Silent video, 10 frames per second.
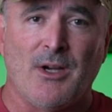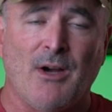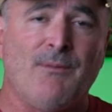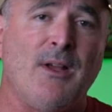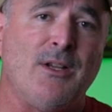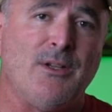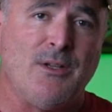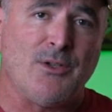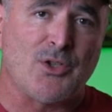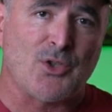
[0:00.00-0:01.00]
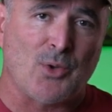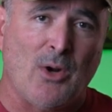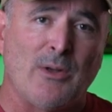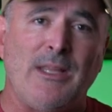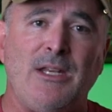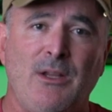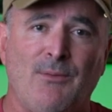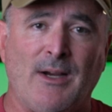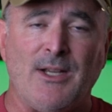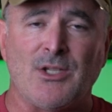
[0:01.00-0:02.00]
of strongly
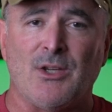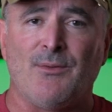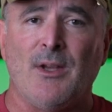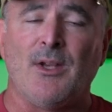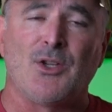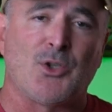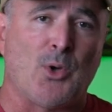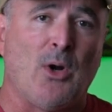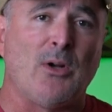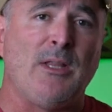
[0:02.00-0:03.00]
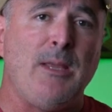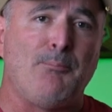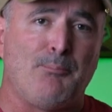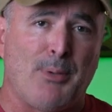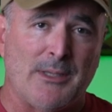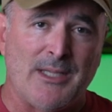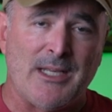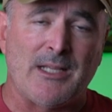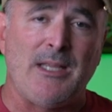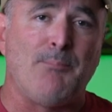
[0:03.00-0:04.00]
divisive, strongly politically